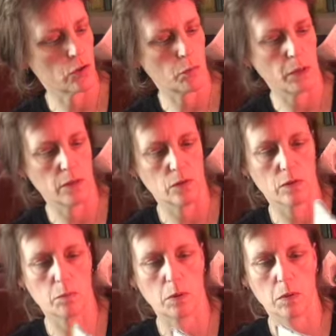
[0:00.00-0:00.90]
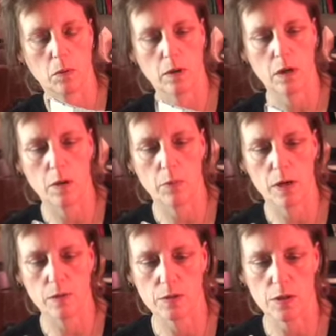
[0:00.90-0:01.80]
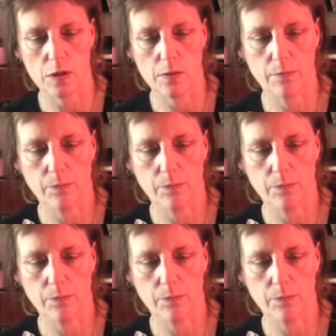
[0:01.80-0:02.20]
should be sort of probably where eyebrows are.